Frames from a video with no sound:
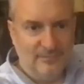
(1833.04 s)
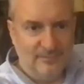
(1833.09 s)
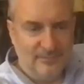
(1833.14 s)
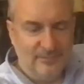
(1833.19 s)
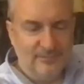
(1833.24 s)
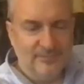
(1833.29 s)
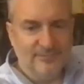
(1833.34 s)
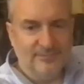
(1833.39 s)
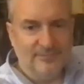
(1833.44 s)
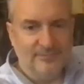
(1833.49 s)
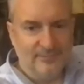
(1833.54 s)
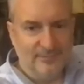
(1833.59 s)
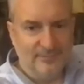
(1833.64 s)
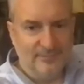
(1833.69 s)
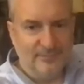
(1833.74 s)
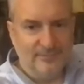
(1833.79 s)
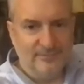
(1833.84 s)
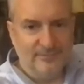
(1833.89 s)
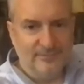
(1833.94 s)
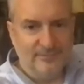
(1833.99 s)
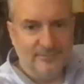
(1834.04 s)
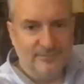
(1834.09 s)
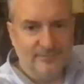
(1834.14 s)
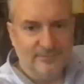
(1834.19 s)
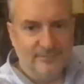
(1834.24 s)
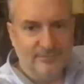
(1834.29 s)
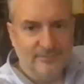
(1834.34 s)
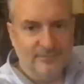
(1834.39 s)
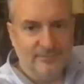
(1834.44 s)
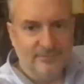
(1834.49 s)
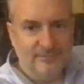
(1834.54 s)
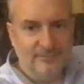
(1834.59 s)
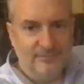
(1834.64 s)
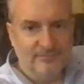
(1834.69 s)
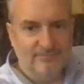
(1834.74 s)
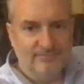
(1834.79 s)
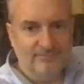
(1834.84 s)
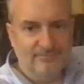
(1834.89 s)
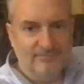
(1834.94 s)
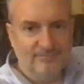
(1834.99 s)

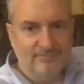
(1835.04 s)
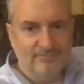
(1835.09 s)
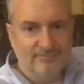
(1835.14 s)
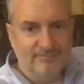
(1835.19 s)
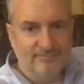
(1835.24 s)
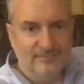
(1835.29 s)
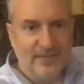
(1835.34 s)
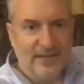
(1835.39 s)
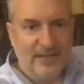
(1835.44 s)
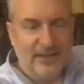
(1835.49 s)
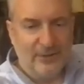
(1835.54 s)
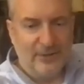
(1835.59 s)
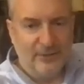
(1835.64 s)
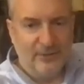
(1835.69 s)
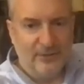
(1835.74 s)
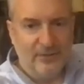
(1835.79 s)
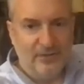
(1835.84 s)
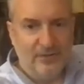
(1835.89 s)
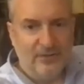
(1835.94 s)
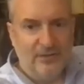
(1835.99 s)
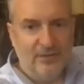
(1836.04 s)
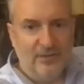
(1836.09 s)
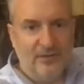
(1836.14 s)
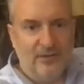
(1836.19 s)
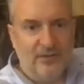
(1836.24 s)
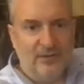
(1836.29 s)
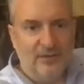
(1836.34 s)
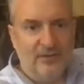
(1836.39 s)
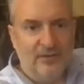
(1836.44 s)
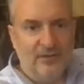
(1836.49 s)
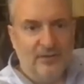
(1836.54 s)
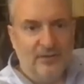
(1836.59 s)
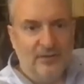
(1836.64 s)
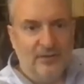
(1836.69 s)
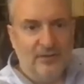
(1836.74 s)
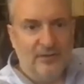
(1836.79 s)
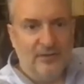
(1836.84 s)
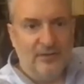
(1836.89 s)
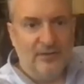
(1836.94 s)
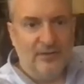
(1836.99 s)
[no speech]